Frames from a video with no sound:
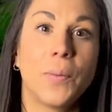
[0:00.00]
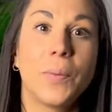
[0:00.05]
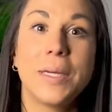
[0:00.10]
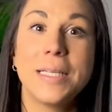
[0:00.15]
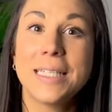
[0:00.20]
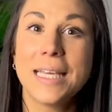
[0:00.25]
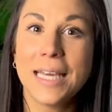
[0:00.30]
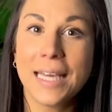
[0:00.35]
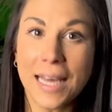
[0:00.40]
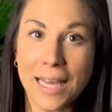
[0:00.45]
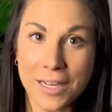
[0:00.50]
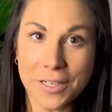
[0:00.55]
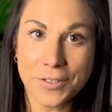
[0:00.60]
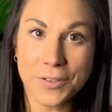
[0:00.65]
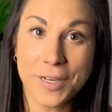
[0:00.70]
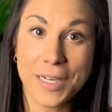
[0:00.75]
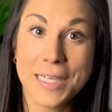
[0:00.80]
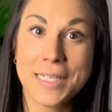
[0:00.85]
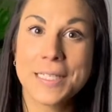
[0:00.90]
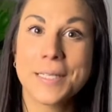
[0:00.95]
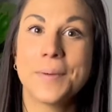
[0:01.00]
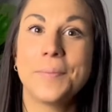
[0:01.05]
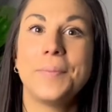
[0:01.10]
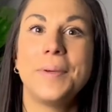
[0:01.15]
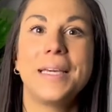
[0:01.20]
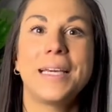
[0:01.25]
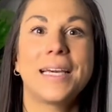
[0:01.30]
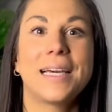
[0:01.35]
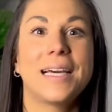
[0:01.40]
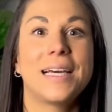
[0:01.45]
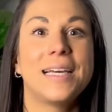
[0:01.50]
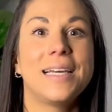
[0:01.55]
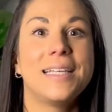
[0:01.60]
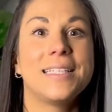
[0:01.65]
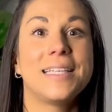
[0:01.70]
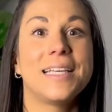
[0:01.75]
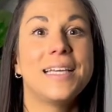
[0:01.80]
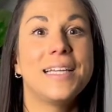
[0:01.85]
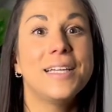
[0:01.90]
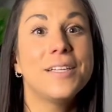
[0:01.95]
We take x-rays
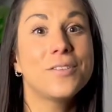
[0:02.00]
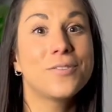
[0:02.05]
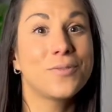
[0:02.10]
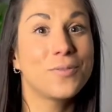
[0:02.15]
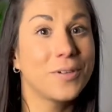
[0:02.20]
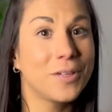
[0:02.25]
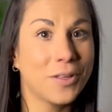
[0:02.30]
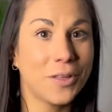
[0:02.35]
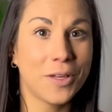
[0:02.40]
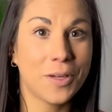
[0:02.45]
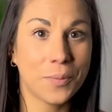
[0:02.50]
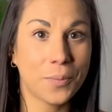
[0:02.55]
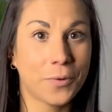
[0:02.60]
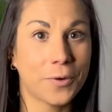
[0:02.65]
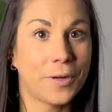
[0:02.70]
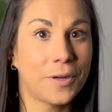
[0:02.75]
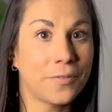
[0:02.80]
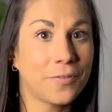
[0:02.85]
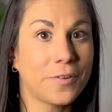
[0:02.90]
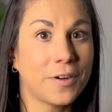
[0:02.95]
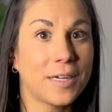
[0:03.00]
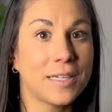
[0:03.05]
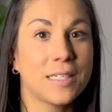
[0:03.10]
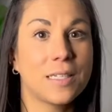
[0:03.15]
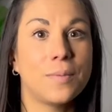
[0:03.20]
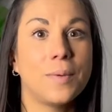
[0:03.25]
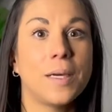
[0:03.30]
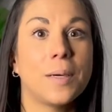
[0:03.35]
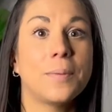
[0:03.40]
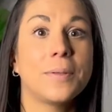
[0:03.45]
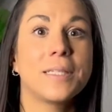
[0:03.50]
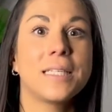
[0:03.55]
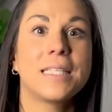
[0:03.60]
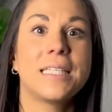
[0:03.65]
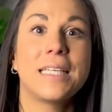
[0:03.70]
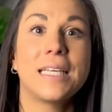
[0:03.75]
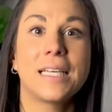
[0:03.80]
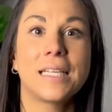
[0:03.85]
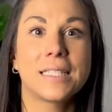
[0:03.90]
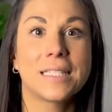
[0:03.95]
because it is really important for us to be able to
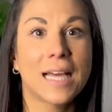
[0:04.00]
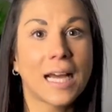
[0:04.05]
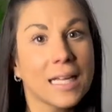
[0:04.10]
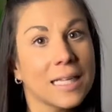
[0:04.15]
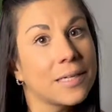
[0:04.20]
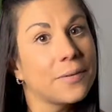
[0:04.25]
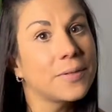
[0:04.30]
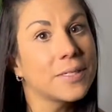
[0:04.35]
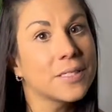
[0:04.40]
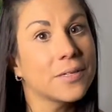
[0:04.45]
see exactly what's